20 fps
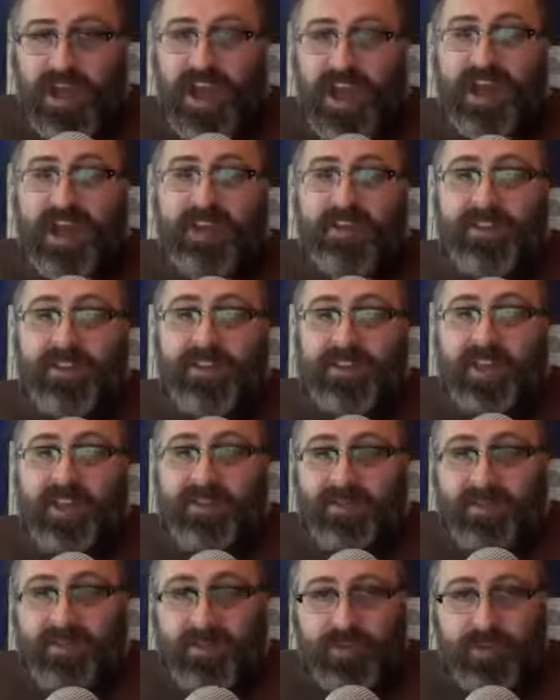And the
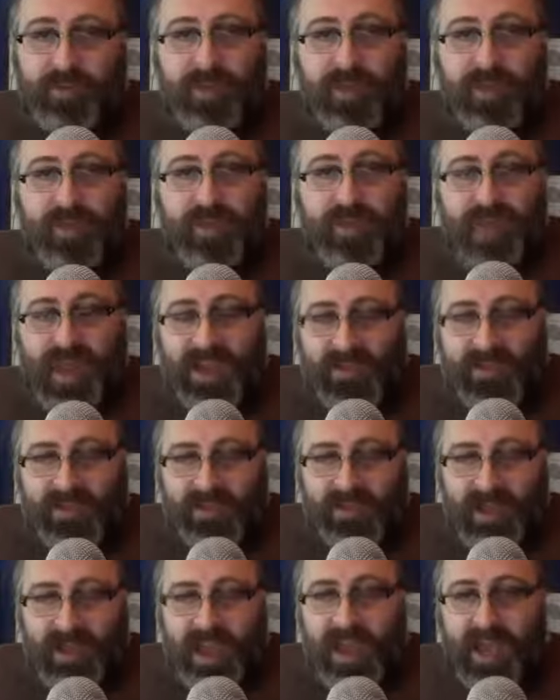difference between that
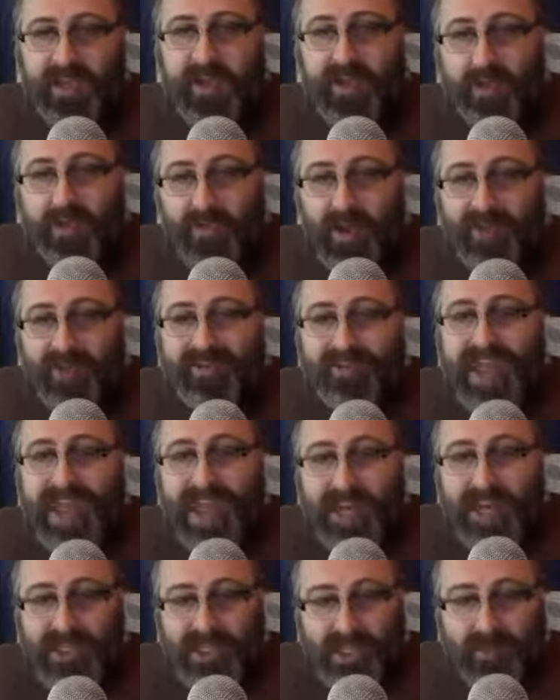and other minds
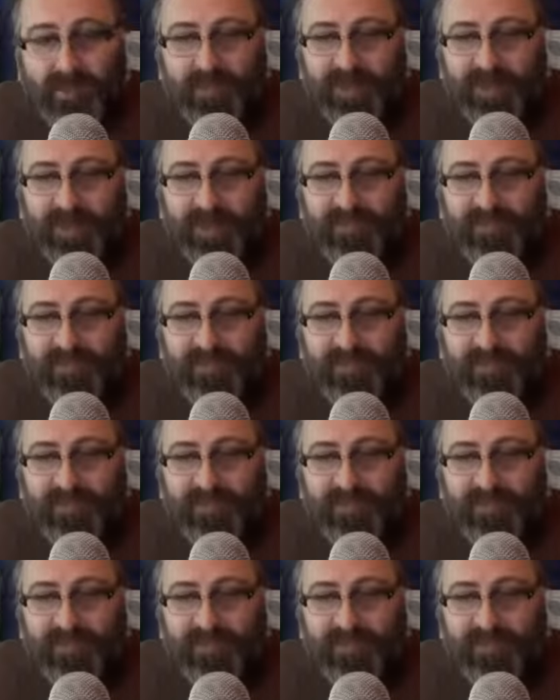actually being